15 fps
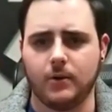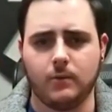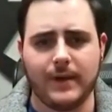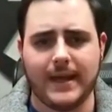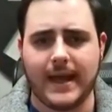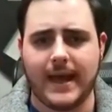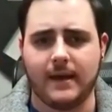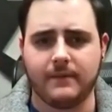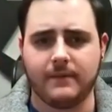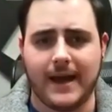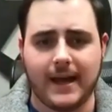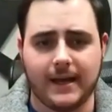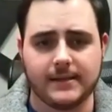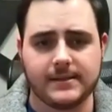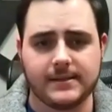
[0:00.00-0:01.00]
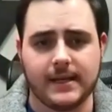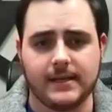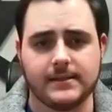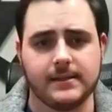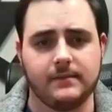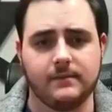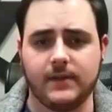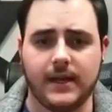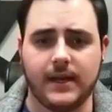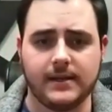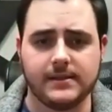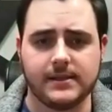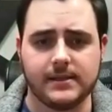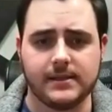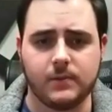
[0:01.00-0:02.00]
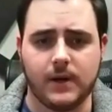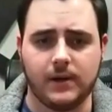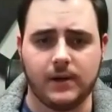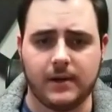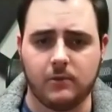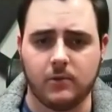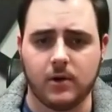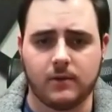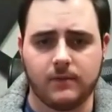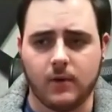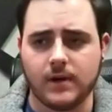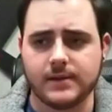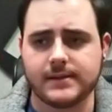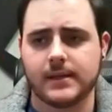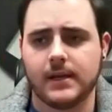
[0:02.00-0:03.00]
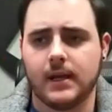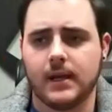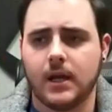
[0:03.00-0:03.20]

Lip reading: we have ISAs and VAs as well that work for us.